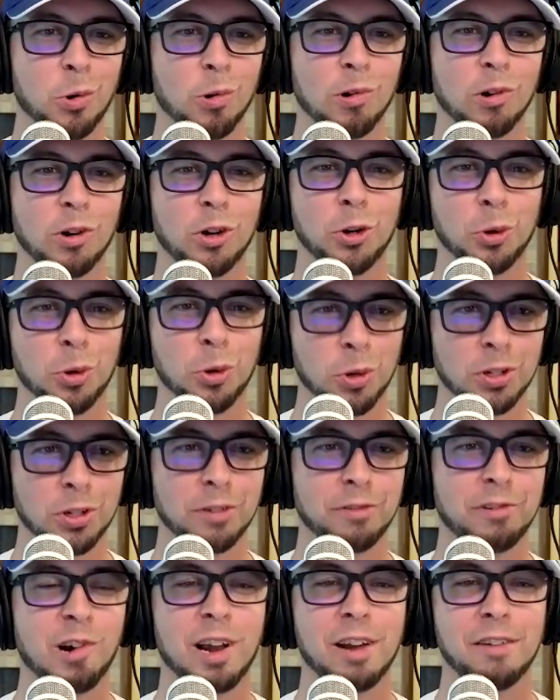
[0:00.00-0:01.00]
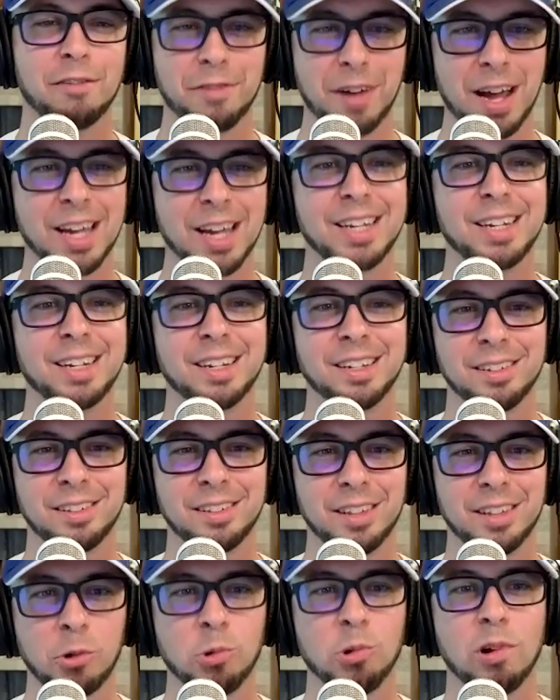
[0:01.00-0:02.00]
or Google to try and find
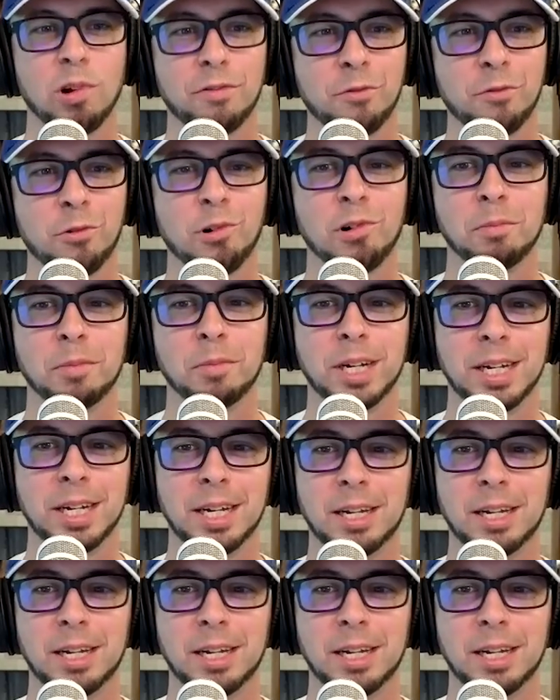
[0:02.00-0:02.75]
the inquiry form,